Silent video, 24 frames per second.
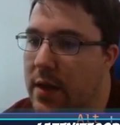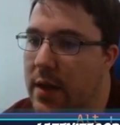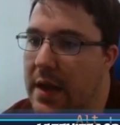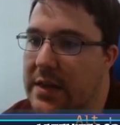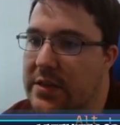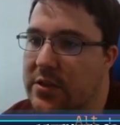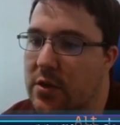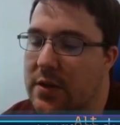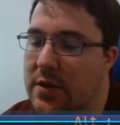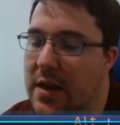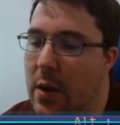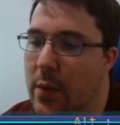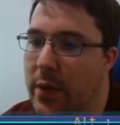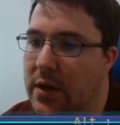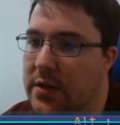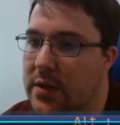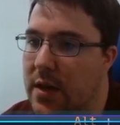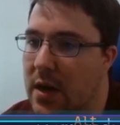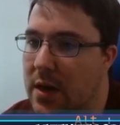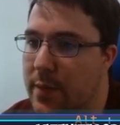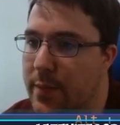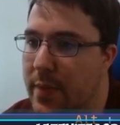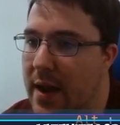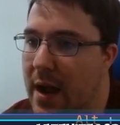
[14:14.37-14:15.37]
And so now we can
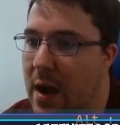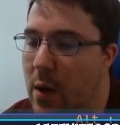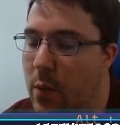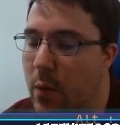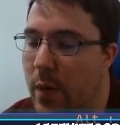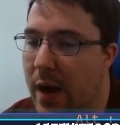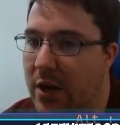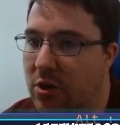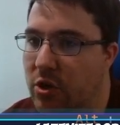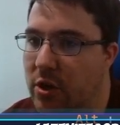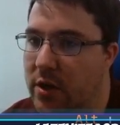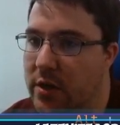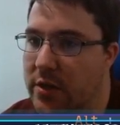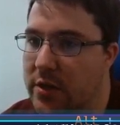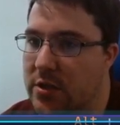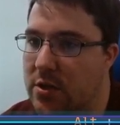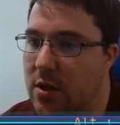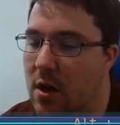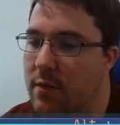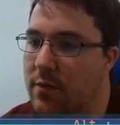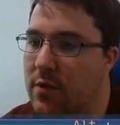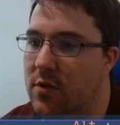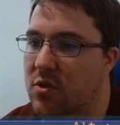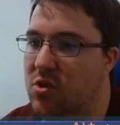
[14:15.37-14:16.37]
talk about how we're actually going to
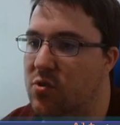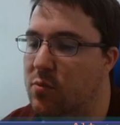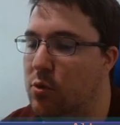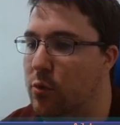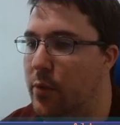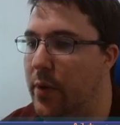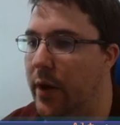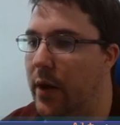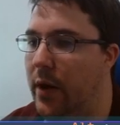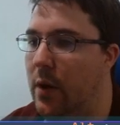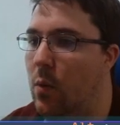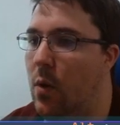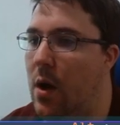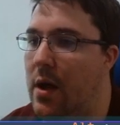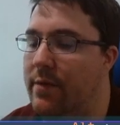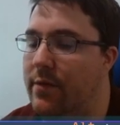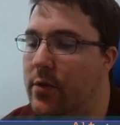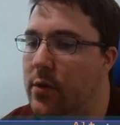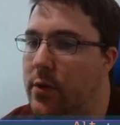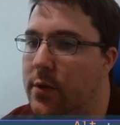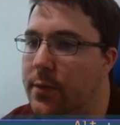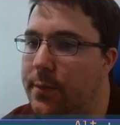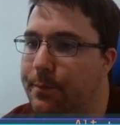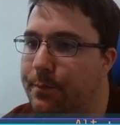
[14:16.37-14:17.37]
solve this Blueberry
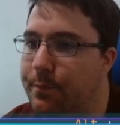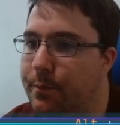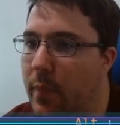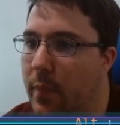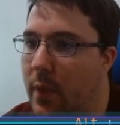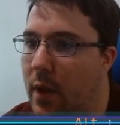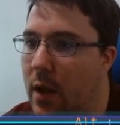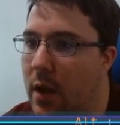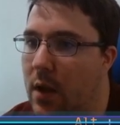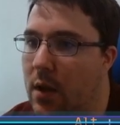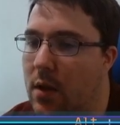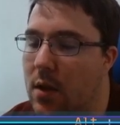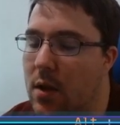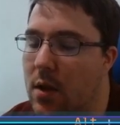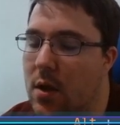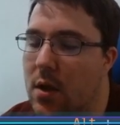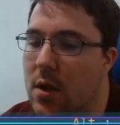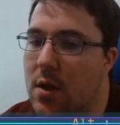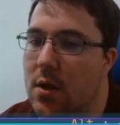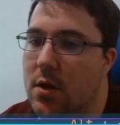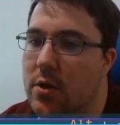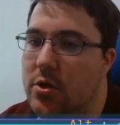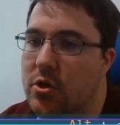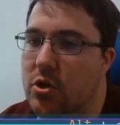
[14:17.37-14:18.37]
Waffle. Okay.
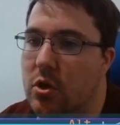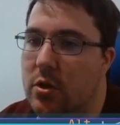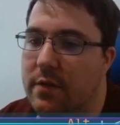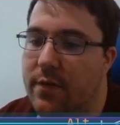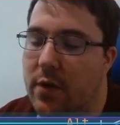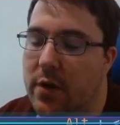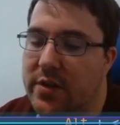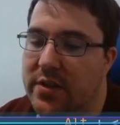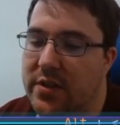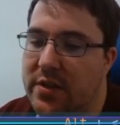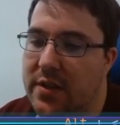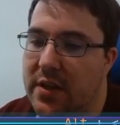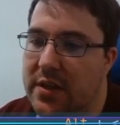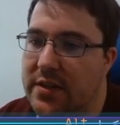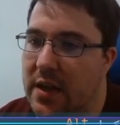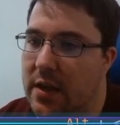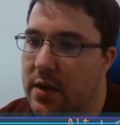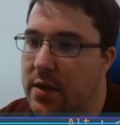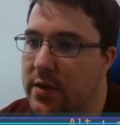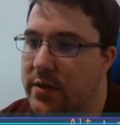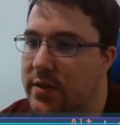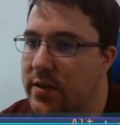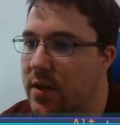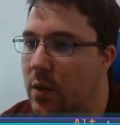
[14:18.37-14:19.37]
So the first thing they
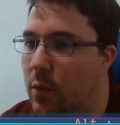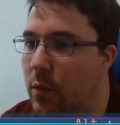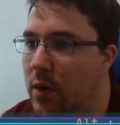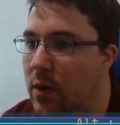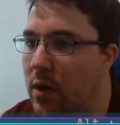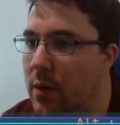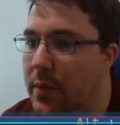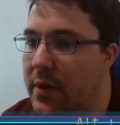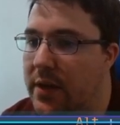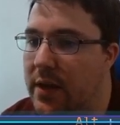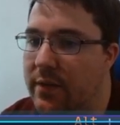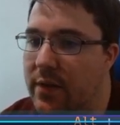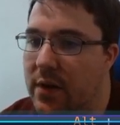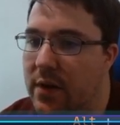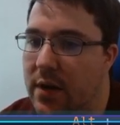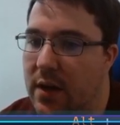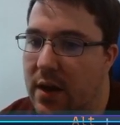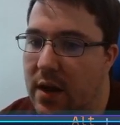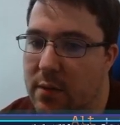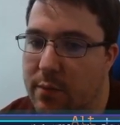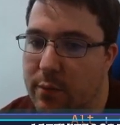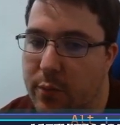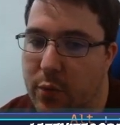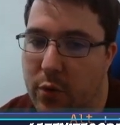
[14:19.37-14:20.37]
tell us is that we're going to be given an
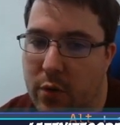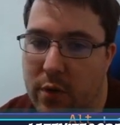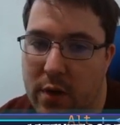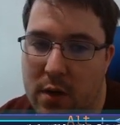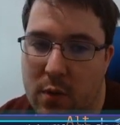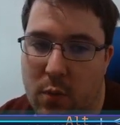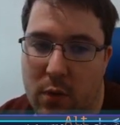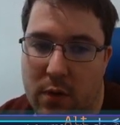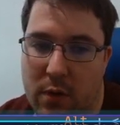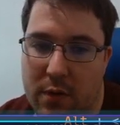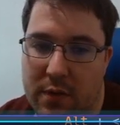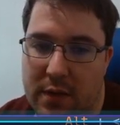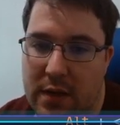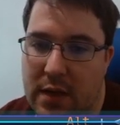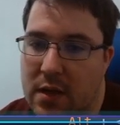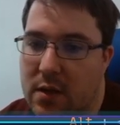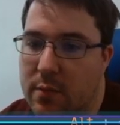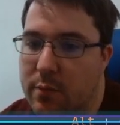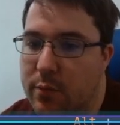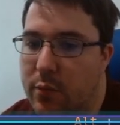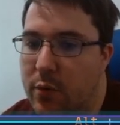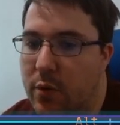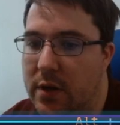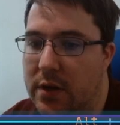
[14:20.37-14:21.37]
input where the
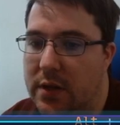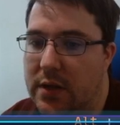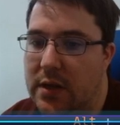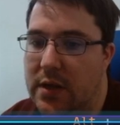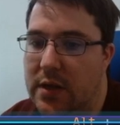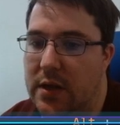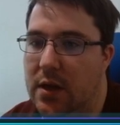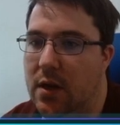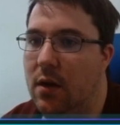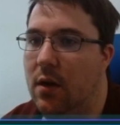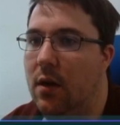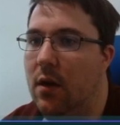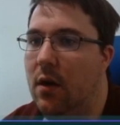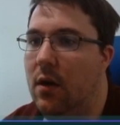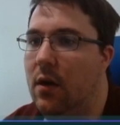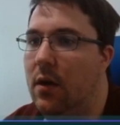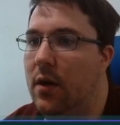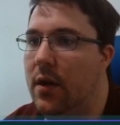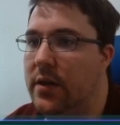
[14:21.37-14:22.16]
input here